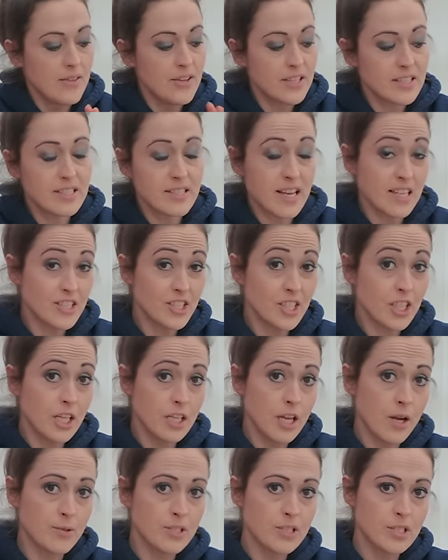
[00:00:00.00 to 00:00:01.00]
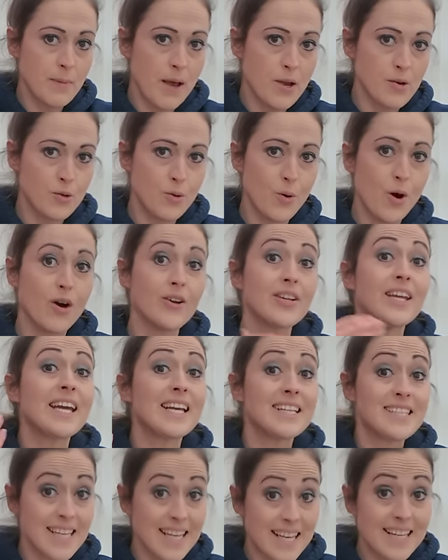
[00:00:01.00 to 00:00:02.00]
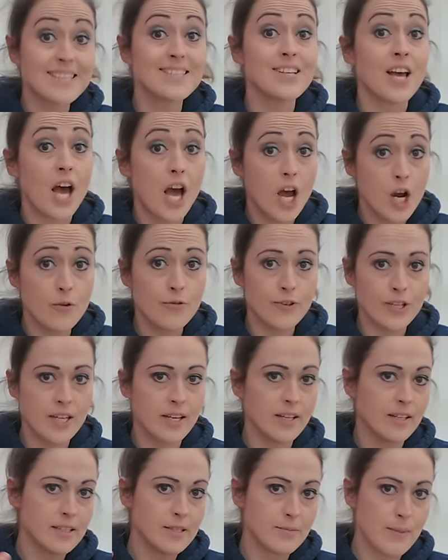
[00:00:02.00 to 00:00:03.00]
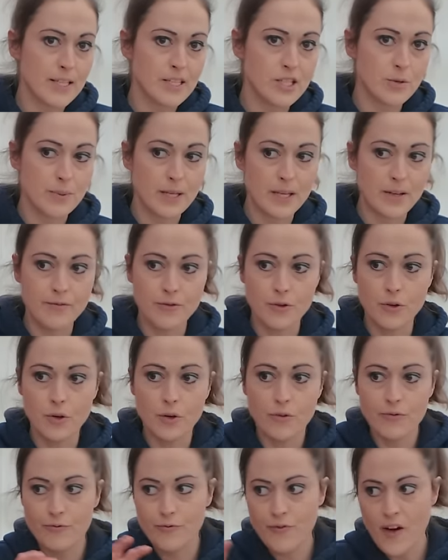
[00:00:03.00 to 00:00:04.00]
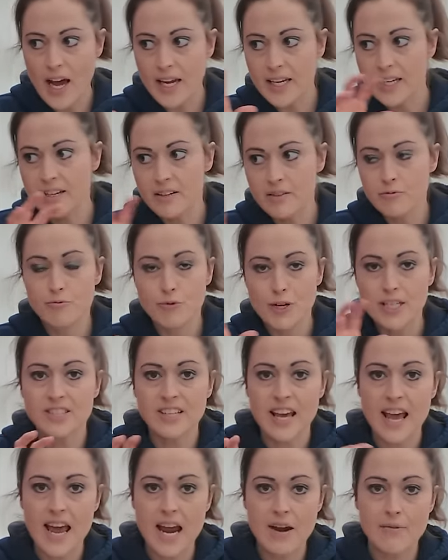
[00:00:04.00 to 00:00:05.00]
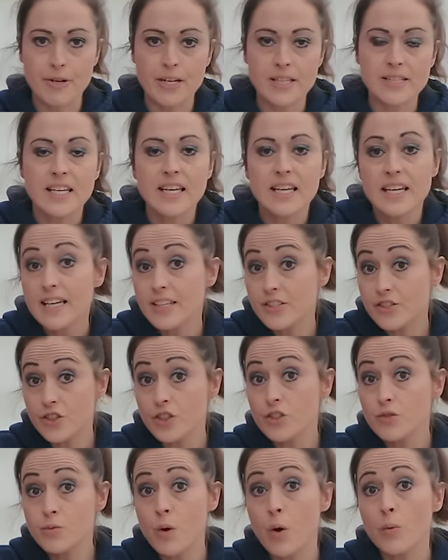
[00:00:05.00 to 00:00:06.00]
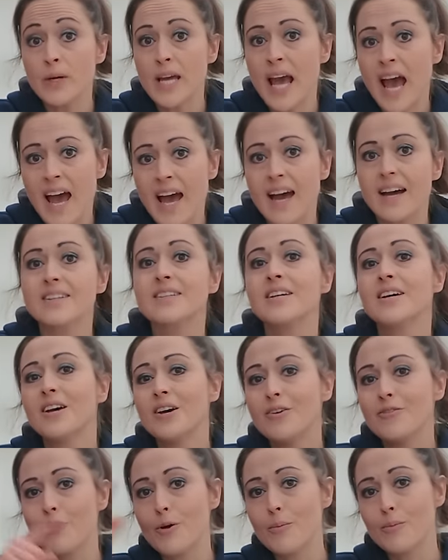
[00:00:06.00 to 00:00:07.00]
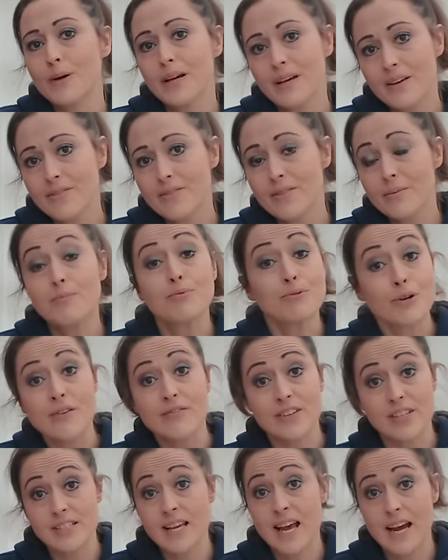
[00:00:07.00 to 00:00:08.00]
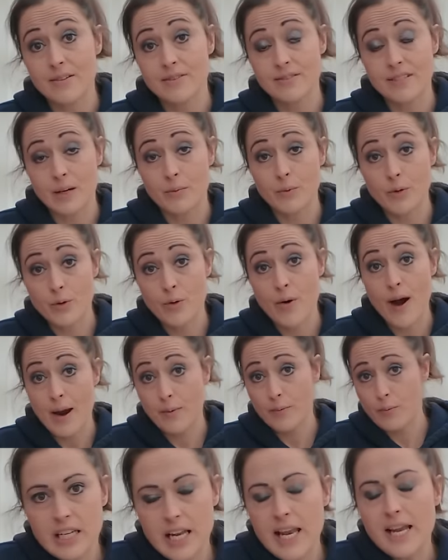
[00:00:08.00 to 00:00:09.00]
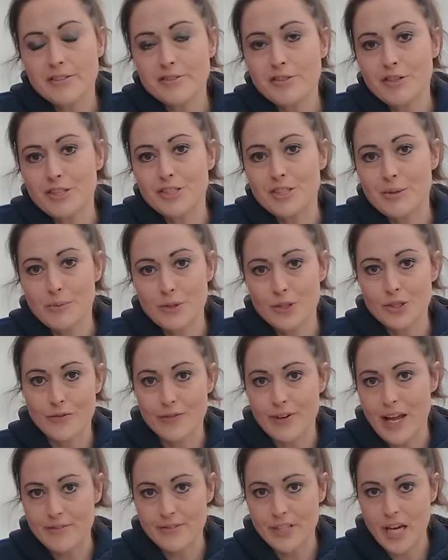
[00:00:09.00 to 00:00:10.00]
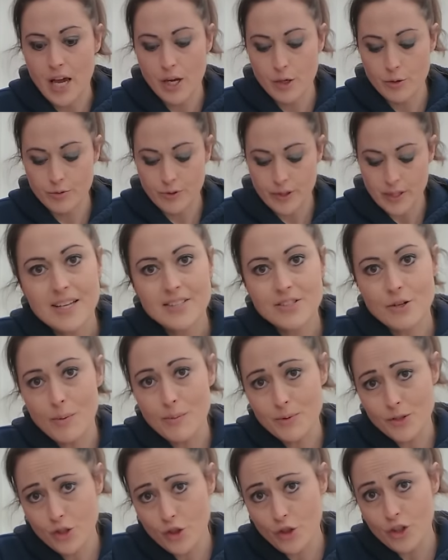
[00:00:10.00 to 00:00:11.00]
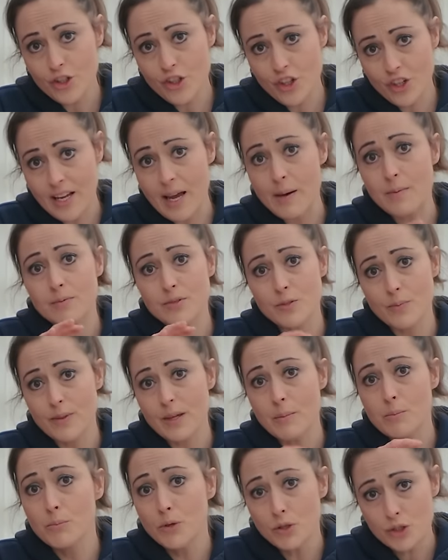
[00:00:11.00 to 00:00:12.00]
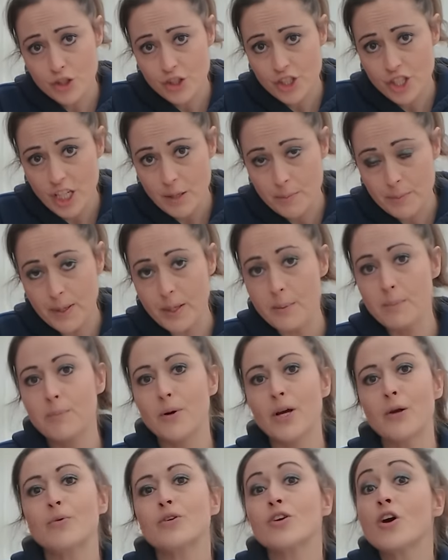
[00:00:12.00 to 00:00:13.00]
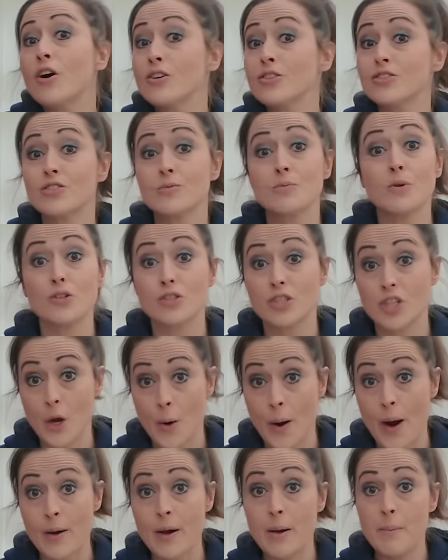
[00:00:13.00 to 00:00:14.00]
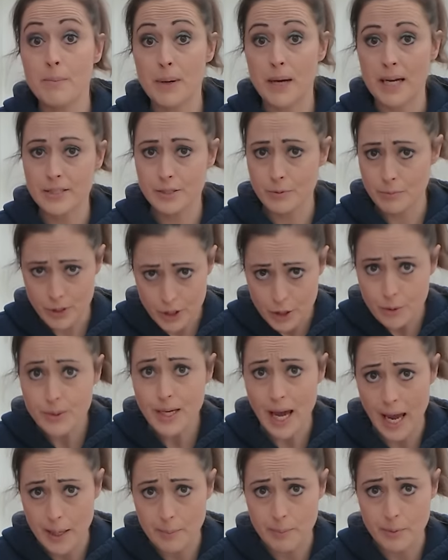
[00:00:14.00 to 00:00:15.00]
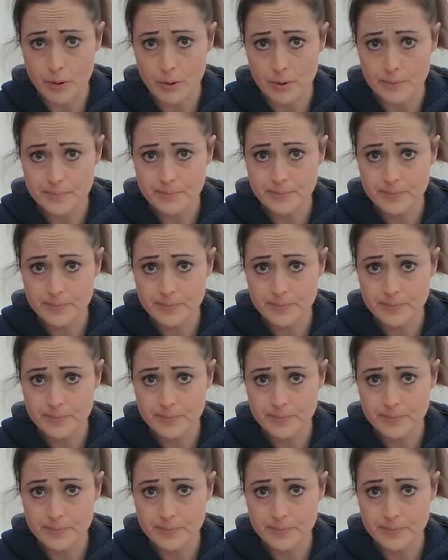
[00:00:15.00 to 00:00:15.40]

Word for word: And this is actually a low smoke one. It is overkill. It's meant to be for fire risk areas. It's just what we had from the previous house that we were at. The electrician must have left it over. So I'm sure you could get something much cheaper, but it would cost us more to go out and buy some new cable.